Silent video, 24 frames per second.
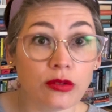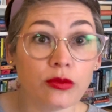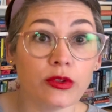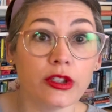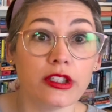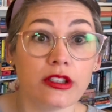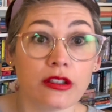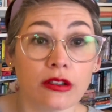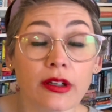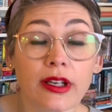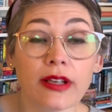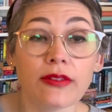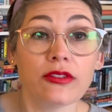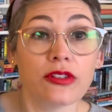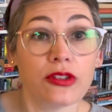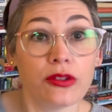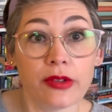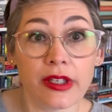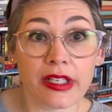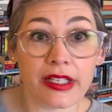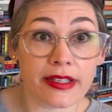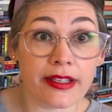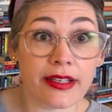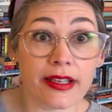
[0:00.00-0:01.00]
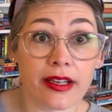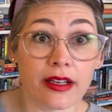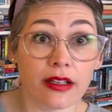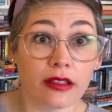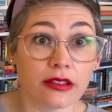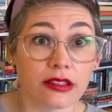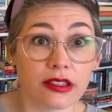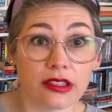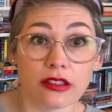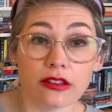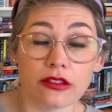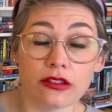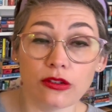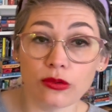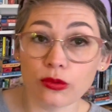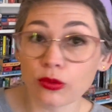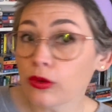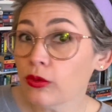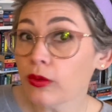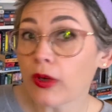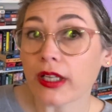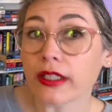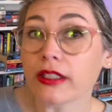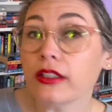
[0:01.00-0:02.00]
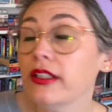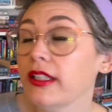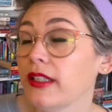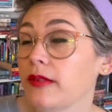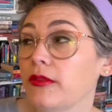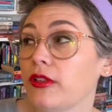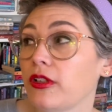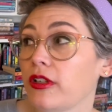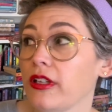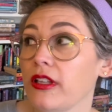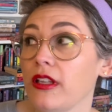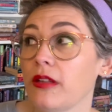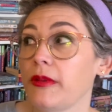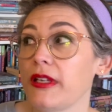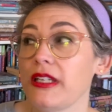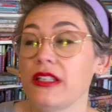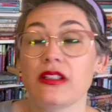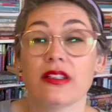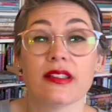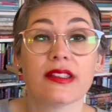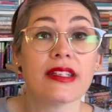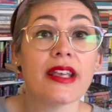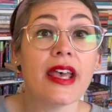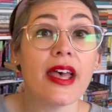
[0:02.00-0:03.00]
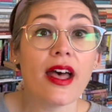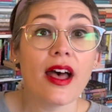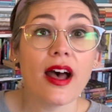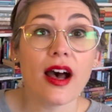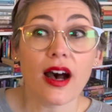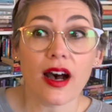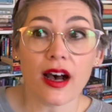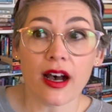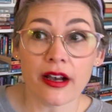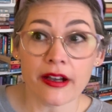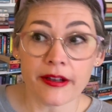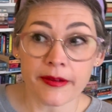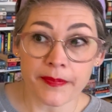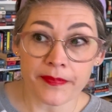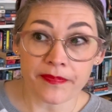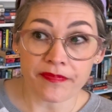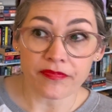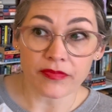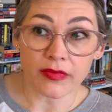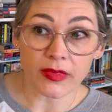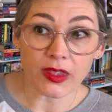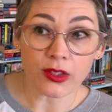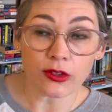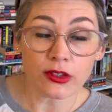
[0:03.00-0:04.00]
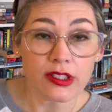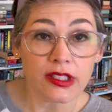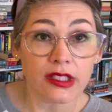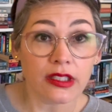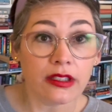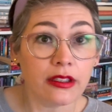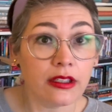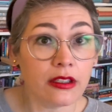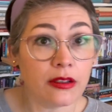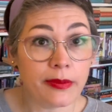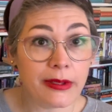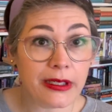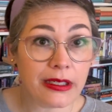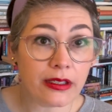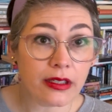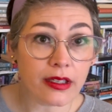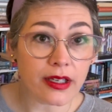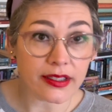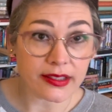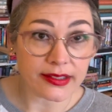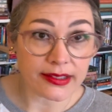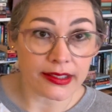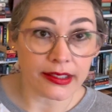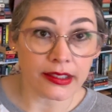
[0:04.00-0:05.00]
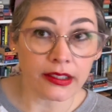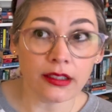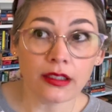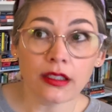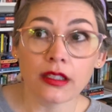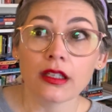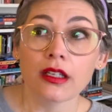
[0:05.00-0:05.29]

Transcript: where you don't have to do anything else, because you will want to keep turning the pages. There is a little bit of cussing,